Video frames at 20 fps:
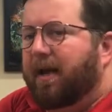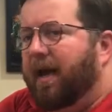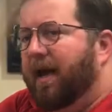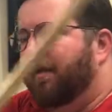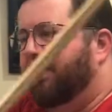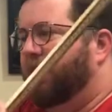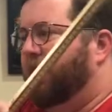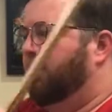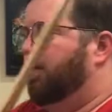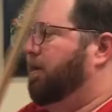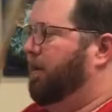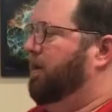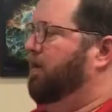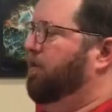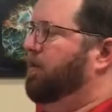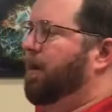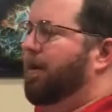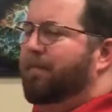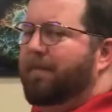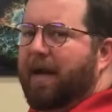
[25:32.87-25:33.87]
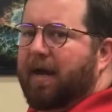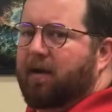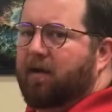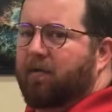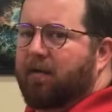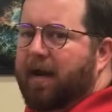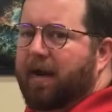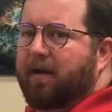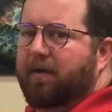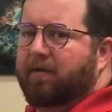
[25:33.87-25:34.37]
and then it'll come back
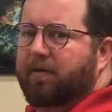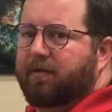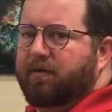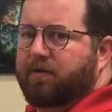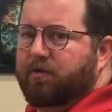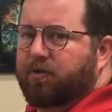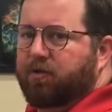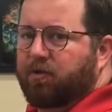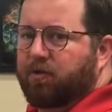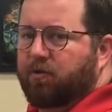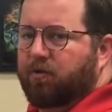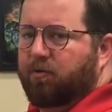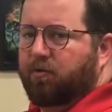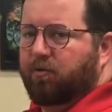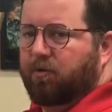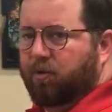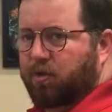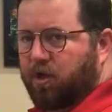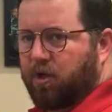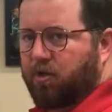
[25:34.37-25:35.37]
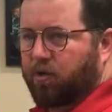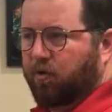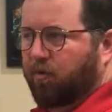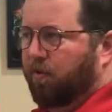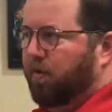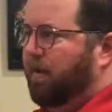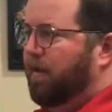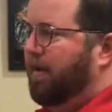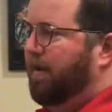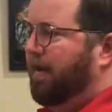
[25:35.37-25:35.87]
around to
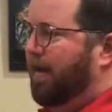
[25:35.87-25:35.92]
new.